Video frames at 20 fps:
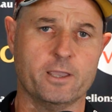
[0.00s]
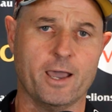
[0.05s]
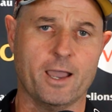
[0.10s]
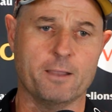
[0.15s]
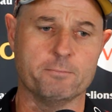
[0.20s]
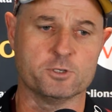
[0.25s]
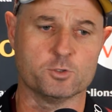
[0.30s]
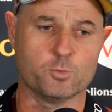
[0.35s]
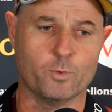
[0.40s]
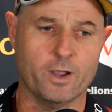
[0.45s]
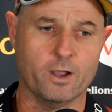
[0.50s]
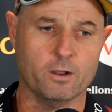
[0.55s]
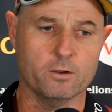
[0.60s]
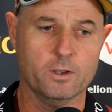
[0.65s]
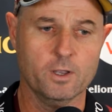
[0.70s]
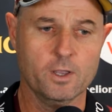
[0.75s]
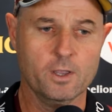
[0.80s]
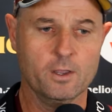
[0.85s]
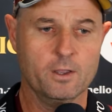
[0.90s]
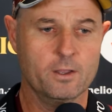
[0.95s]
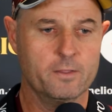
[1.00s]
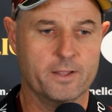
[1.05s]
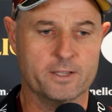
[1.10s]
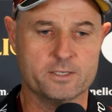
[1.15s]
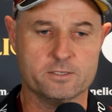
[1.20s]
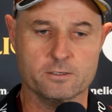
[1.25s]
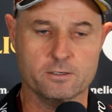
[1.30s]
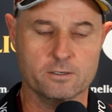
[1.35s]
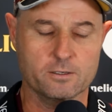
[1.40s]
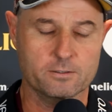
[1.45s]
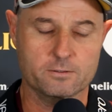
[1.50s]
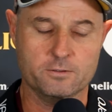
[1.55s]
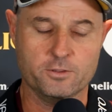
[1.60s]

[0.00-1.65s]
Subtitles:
game as well. That's a